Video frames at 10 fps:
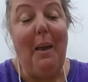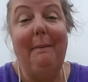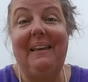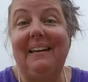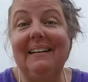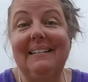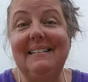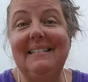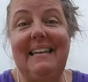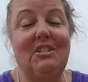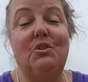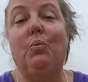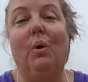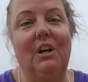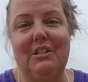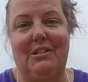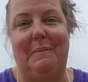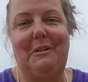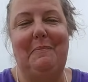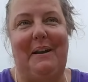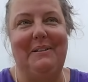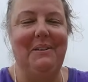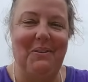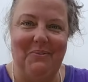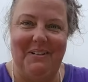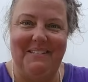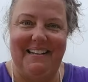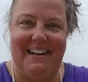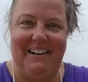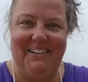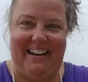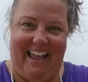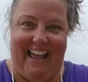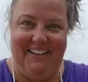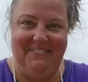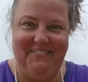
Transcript: because he just works so much better than the ones that I already have.